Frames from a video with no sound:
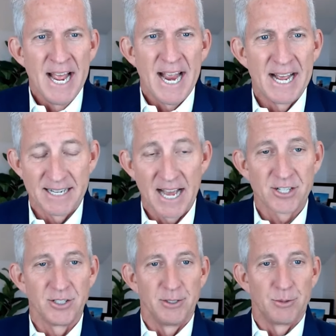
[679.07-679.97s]
And
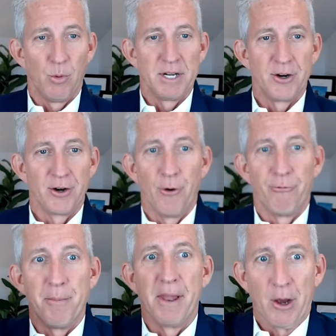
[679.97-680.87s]
actually is 1 year ago
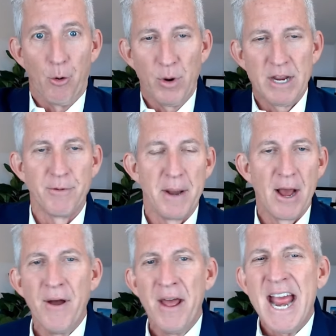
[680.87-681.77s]
from like a week from
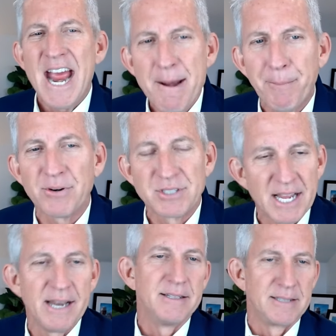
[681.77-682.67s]
now.
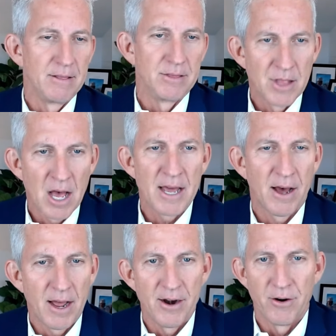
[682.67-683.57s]
8% is a lot
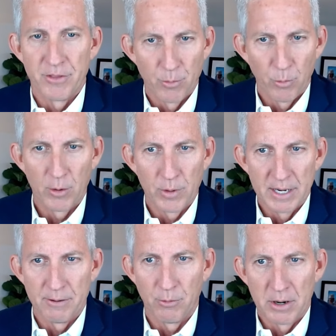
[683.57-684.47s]
higher than where
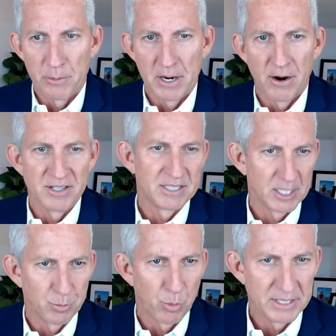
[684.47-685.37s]
we are at
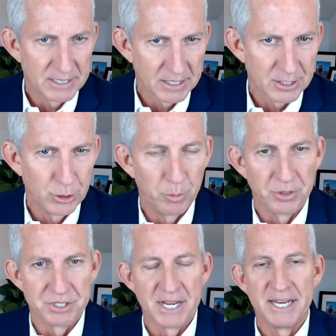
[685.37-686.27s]

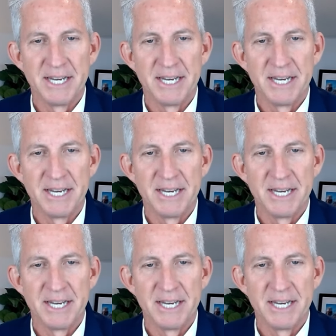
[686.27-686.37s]
6.62%.